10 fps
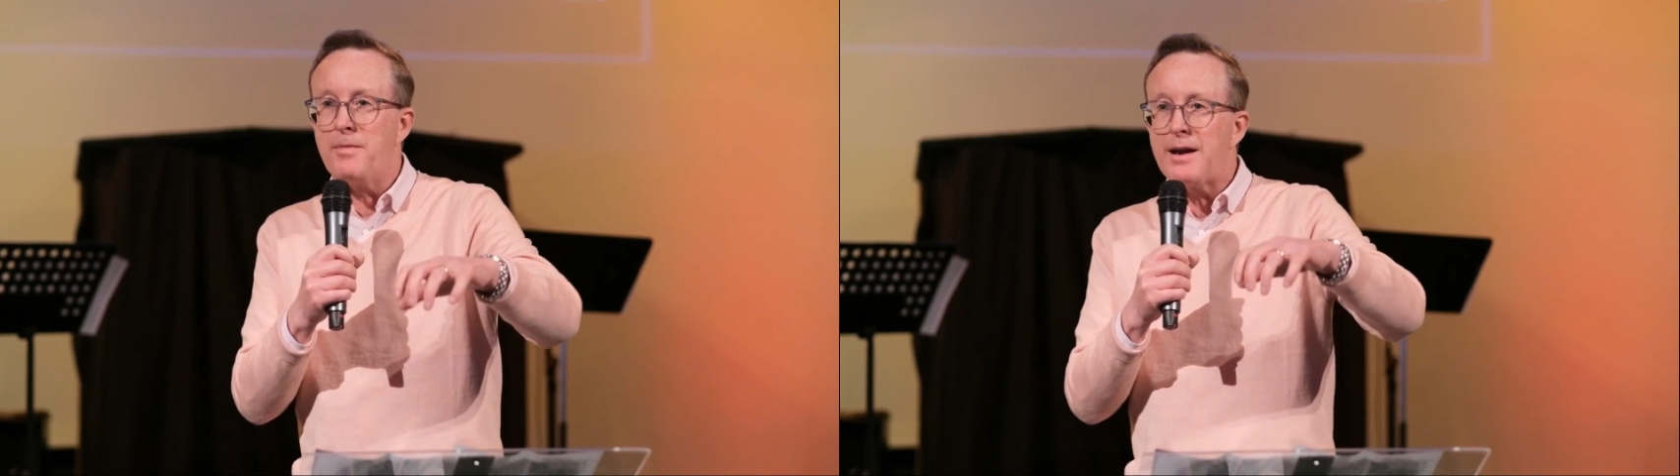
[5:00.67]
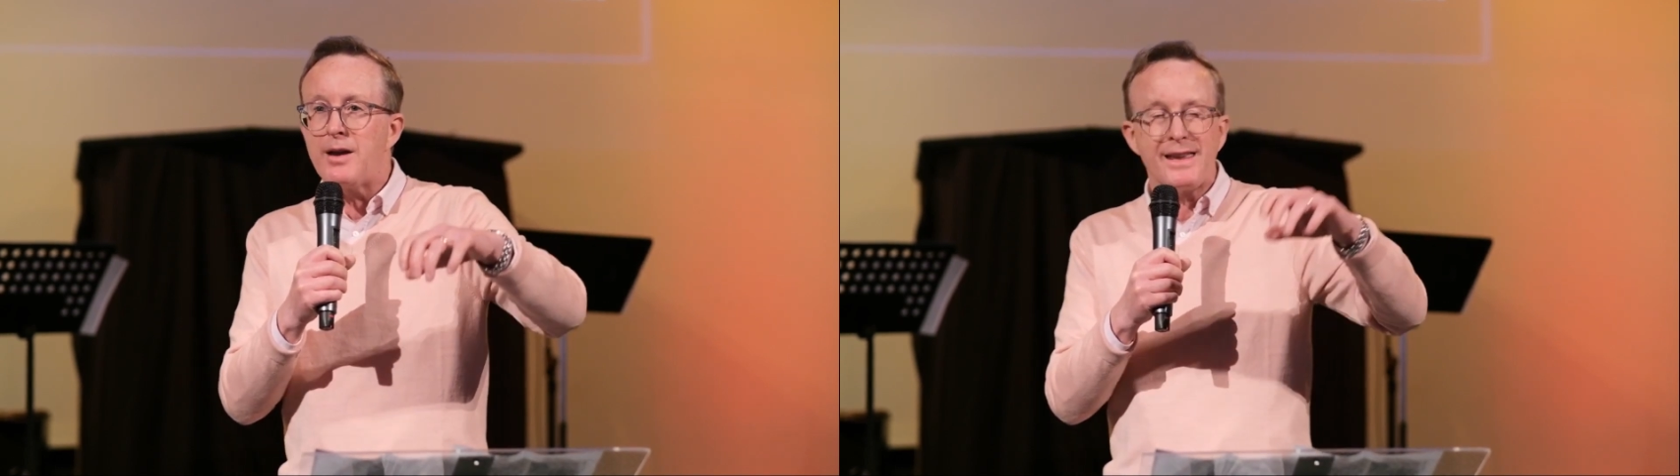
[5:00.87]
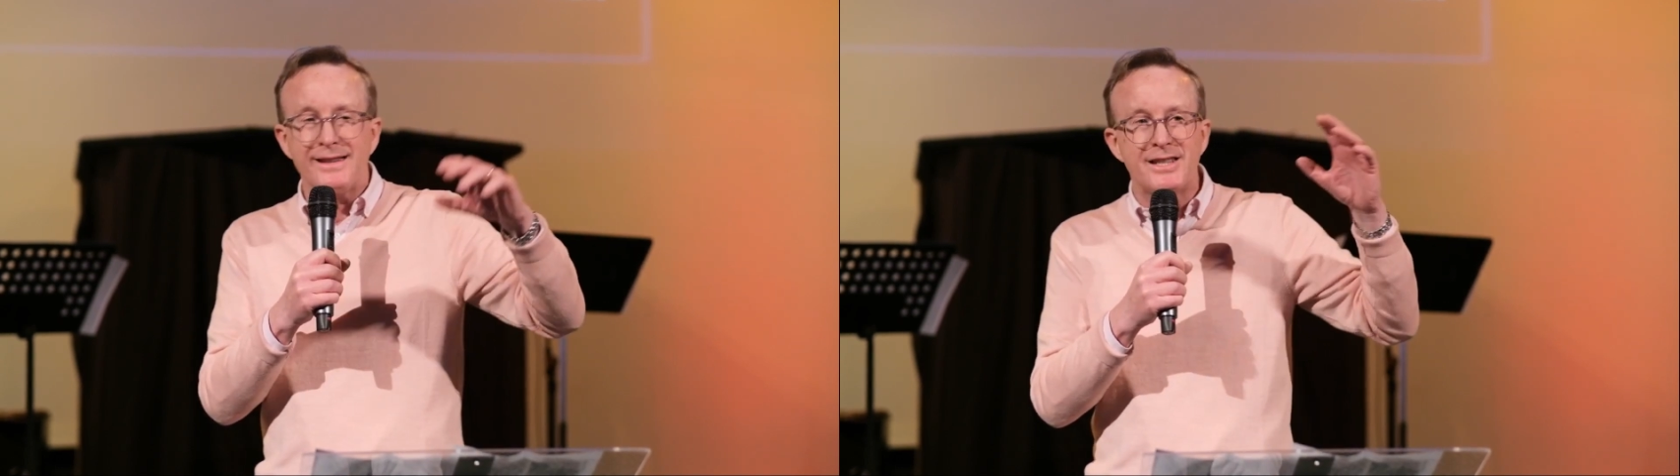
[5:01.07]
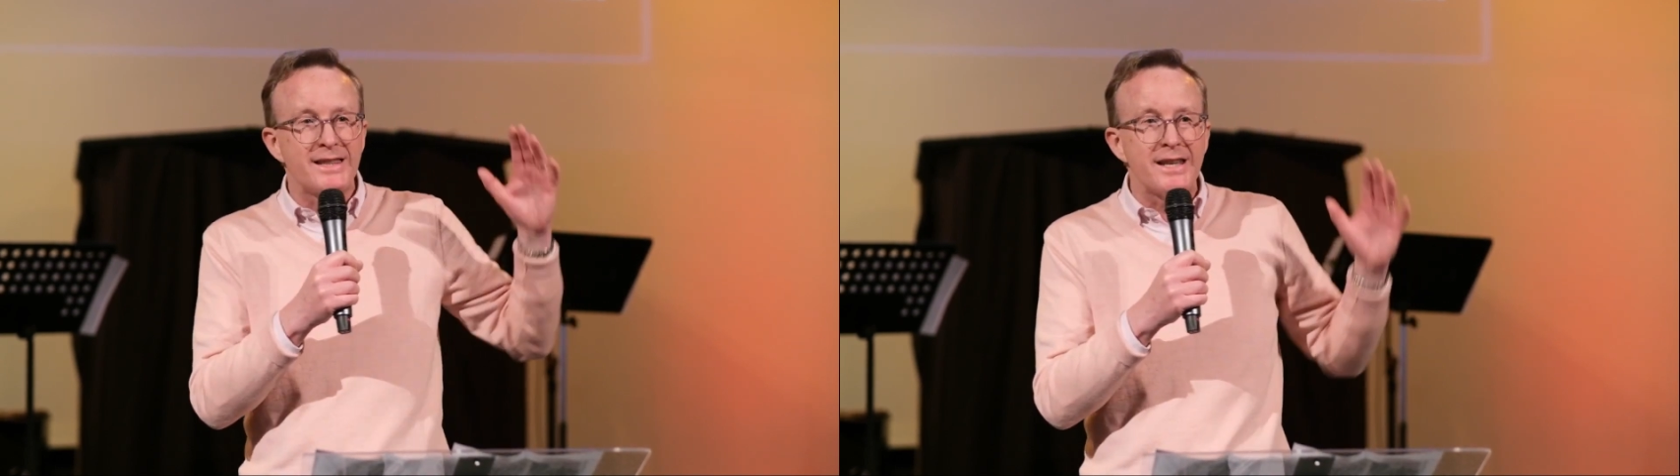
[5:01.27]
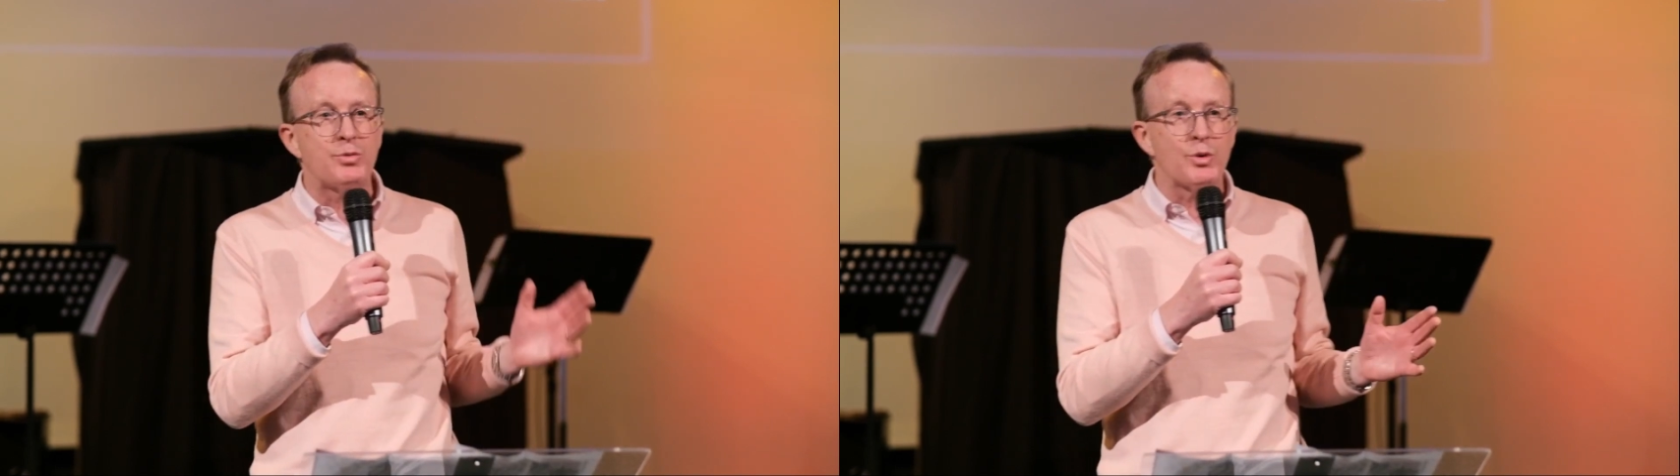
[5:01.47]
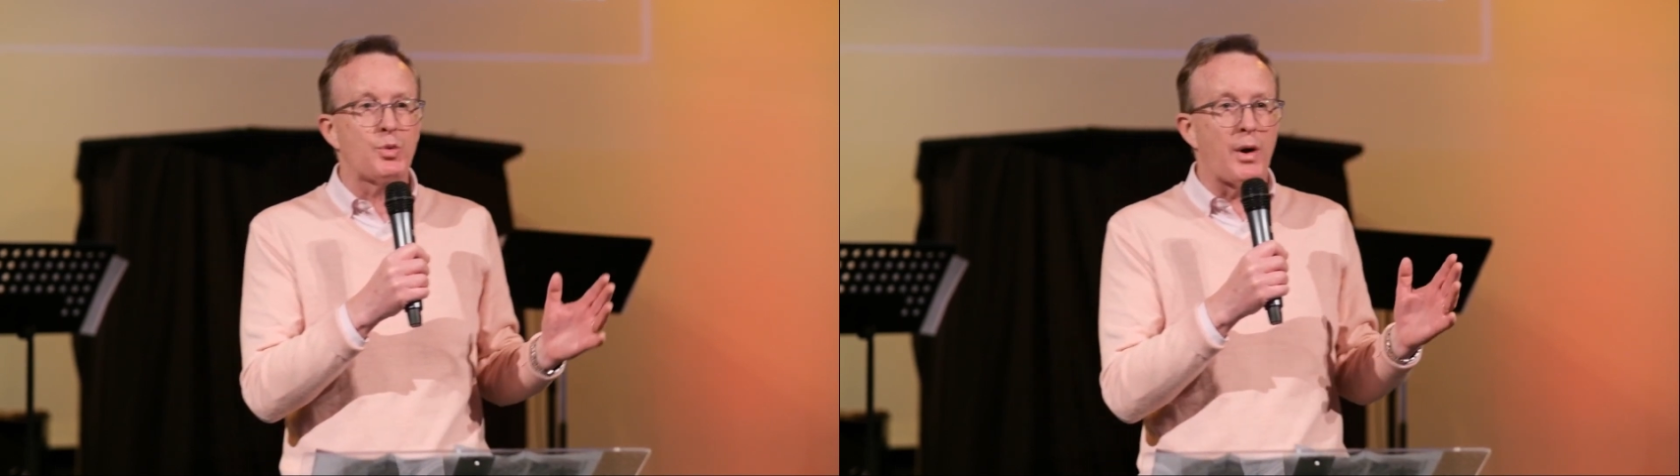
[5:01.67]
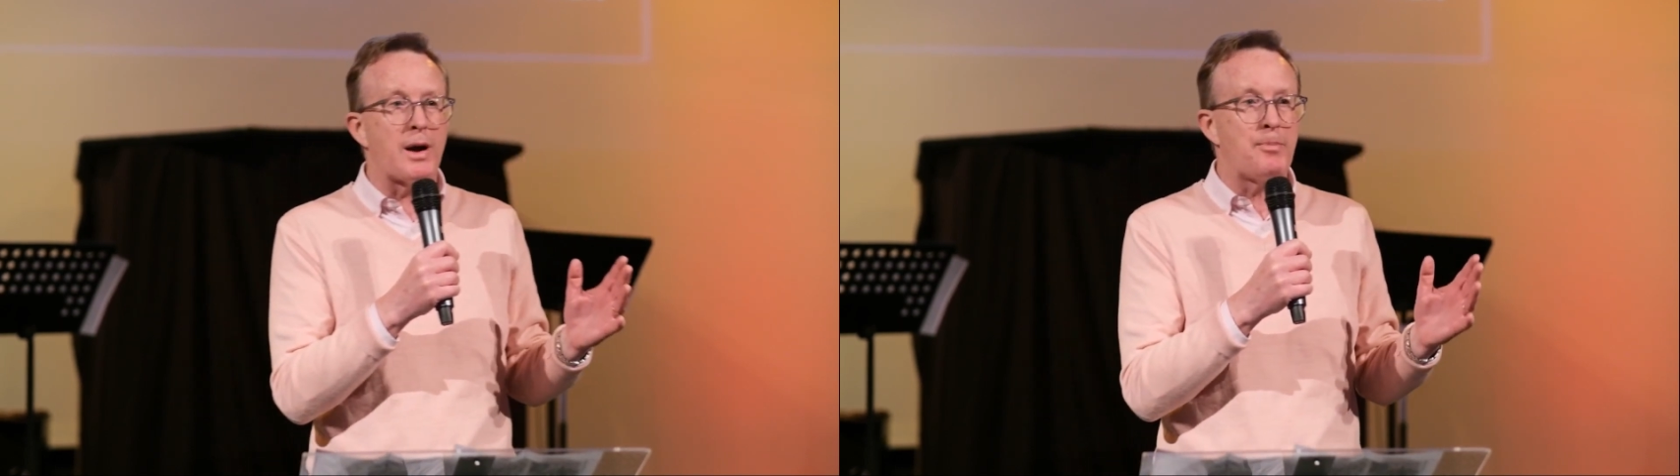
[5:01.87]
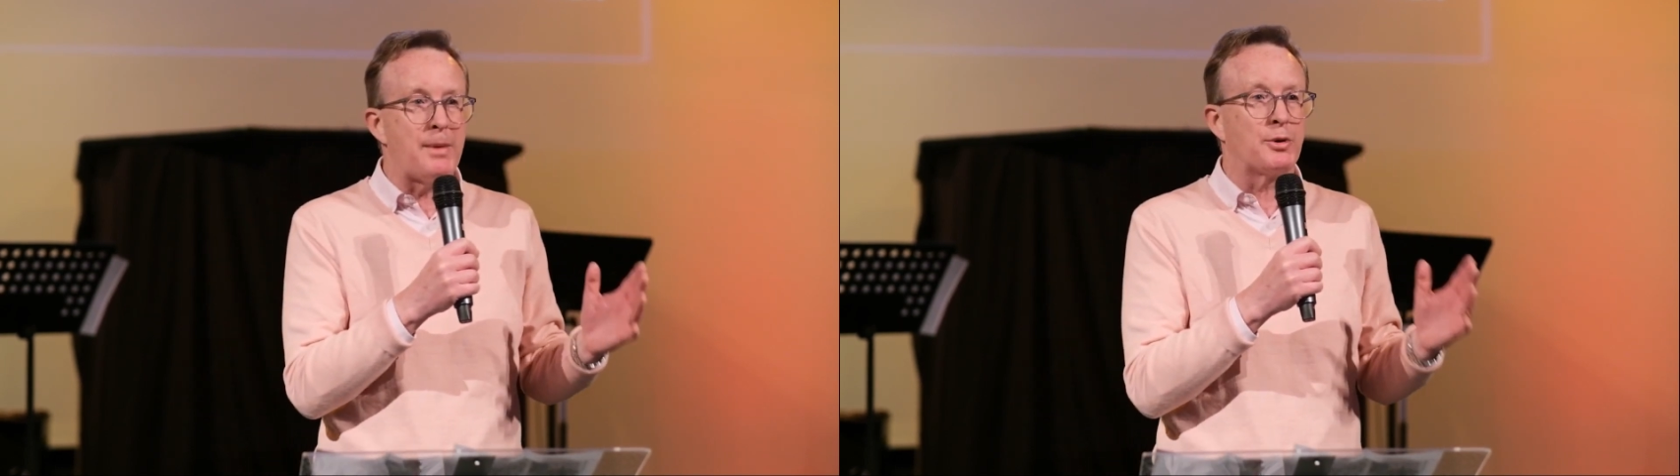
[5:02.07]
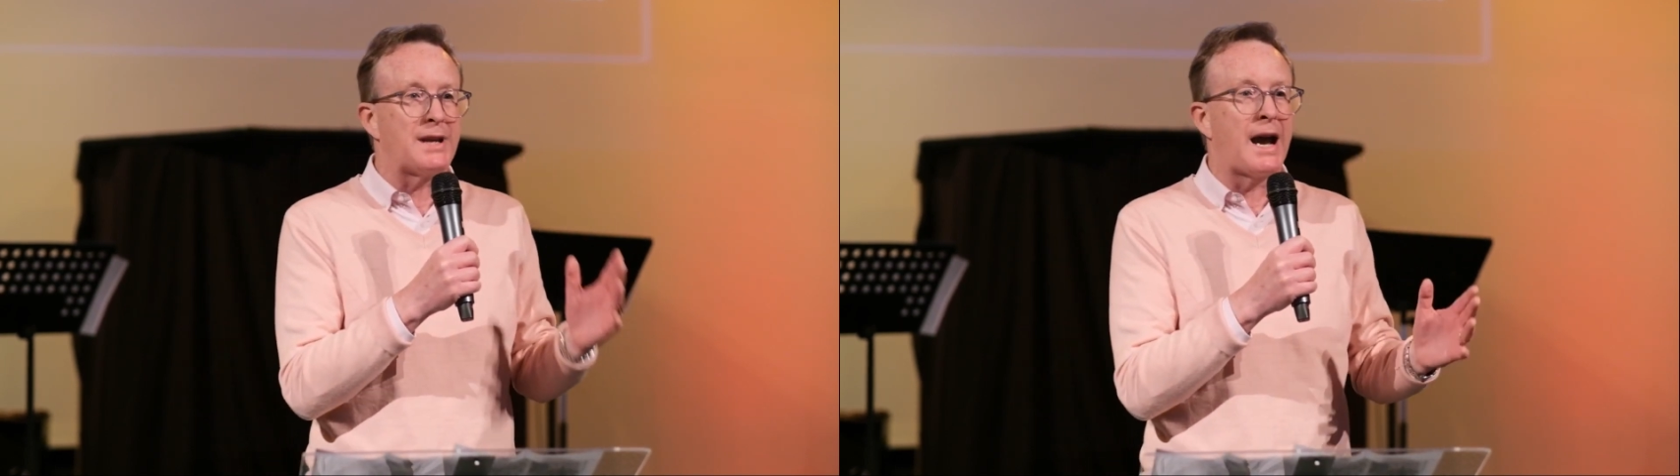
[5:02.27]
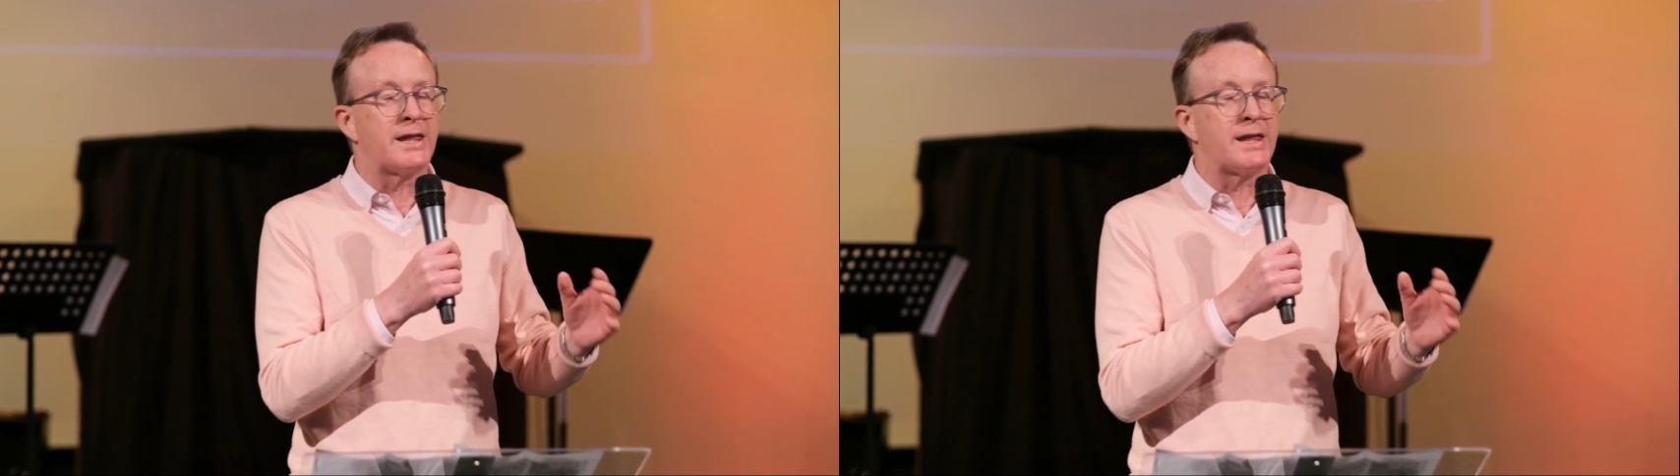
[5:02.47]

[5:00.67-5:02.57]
It, it, this was where people died.